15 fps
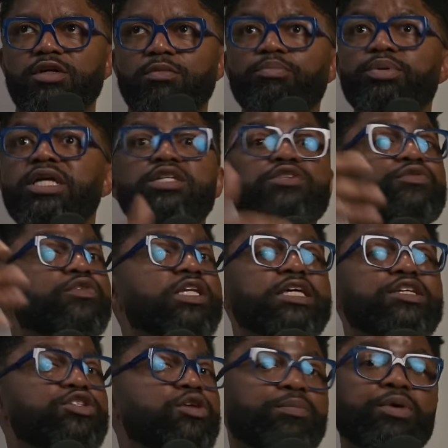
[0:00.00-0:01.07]
blissfully
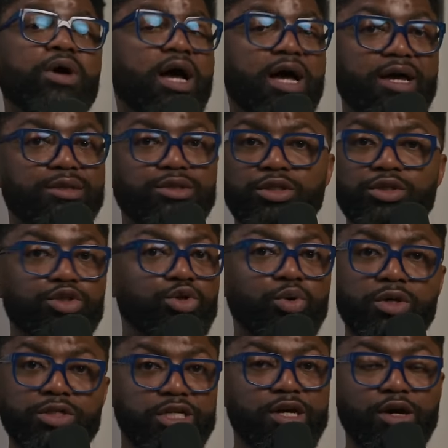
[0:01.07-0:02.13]
surprised to the
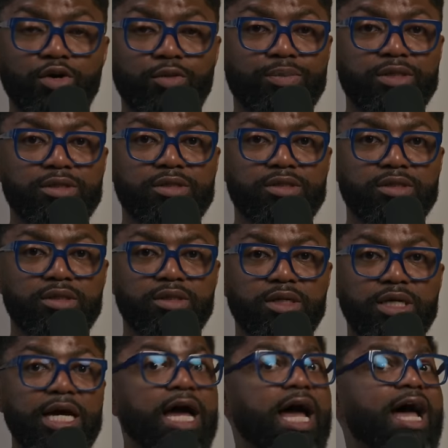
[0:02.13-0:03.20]
doors he opens,
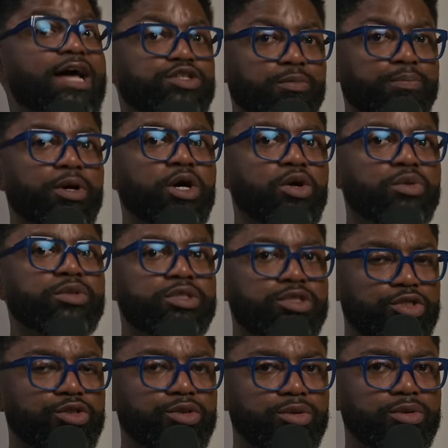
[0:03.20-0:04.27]
as opposed
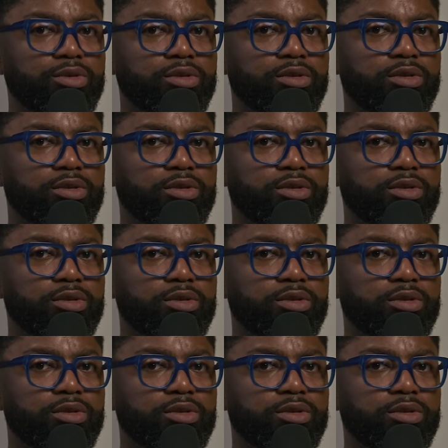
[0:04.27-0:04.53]
to